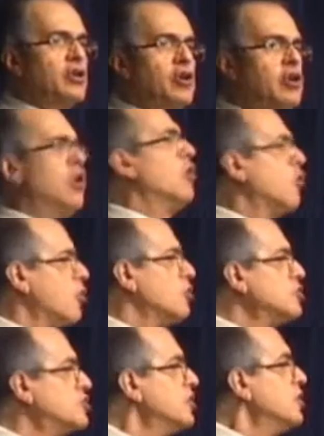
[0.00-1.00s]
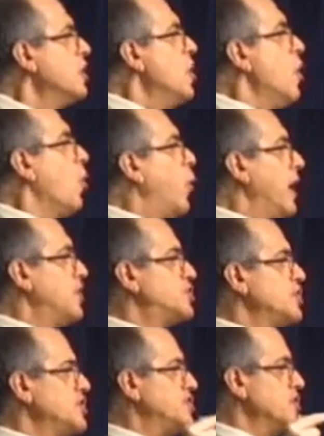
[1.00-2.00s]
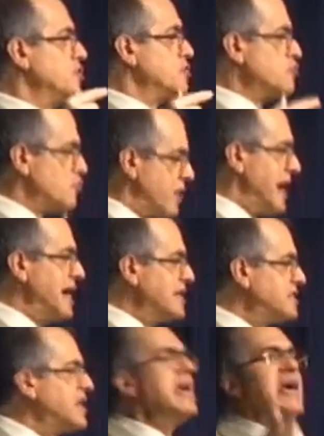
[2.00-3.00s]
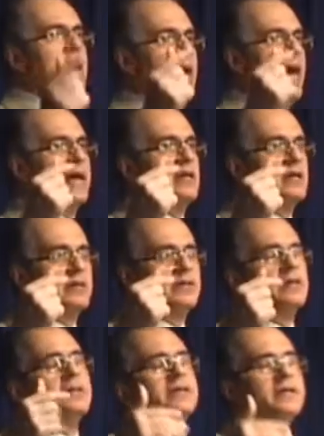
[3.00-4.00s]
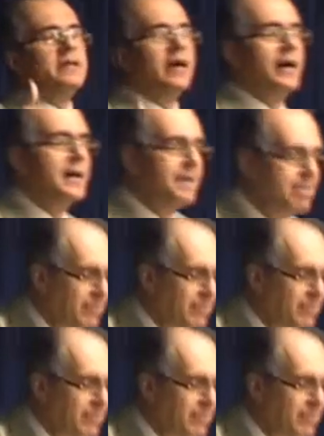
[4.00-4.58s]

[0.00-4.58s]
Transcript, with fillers: cord, which is red and um,